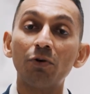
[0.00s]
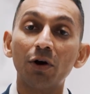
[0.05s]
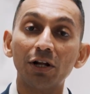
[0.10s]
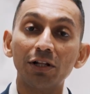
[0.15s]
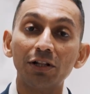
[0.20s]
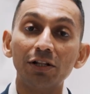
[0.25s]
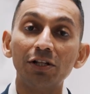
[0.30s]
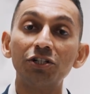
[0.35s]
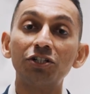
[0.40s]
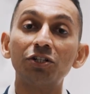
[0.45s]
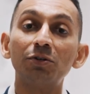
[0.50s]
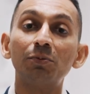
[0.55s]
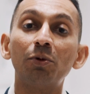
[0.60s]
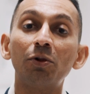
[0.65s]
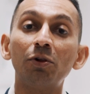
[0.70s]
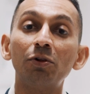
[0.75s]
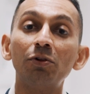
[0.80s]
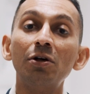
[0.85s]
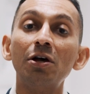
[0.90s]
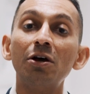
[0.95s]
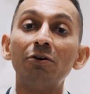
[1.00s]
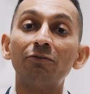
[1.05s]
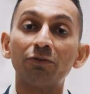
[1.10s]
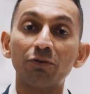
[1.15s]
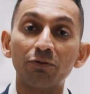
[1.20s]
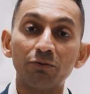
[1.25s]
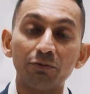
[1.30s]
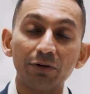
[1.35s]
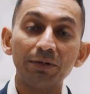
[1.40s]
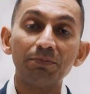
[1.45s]
are eligible for
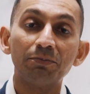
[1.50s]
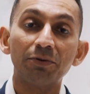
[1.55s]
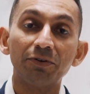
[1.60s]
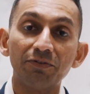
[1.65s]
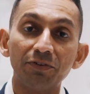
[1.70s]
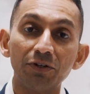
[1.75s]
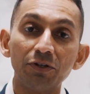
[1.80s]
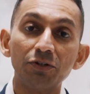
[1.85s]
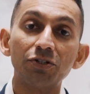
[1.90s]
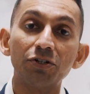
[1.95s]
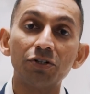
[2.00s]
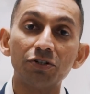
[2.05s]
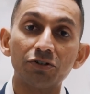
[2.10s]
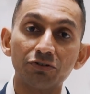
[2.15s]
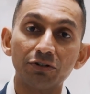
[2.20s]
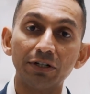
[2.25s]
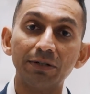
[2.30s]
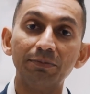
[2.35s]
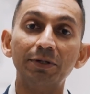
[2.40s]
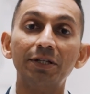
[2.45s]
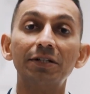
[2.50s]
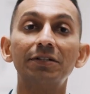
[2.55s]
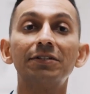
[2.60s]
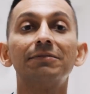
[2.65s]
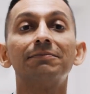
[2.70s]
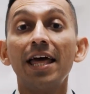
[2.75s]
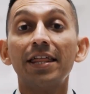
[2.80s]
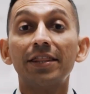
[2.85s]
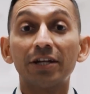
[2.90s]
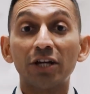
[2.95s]
reperfusion treatment.
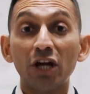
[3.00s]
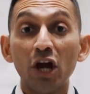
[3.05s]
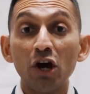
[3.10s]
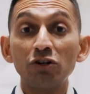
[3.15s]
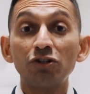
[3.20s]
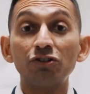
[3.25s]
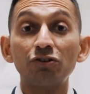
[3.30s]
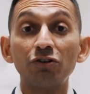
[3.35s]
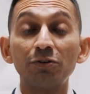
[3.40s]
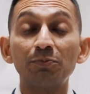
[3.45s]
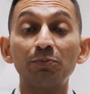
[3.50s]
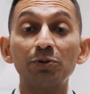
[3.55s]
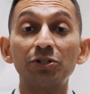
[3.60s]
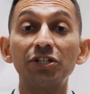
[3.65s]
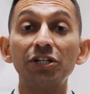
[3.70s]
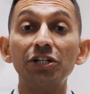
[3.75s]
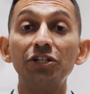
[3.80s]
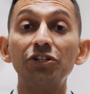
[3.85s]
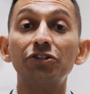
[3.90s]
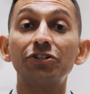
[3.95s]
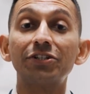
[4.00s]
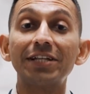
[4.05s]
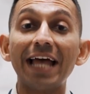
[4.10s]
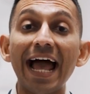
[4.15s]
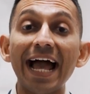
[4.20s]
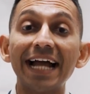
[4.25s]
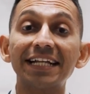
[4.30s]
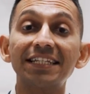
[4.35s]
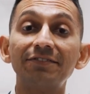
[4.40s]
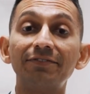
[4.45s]
The code stroke procedure is
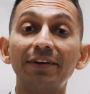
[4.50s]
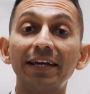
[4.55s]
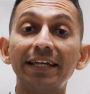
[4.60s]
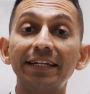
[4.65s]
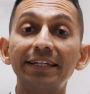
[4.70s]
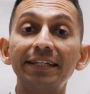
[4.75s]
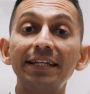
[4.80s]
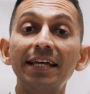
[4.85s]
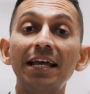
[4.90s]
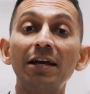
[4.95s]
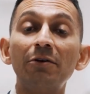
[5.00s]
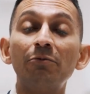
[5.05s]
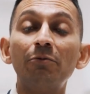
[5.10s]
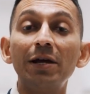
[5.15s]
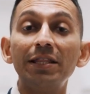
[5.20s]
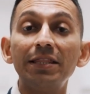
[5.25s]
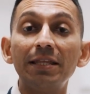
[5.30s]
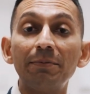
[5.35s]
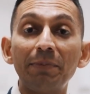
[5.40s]
activated when the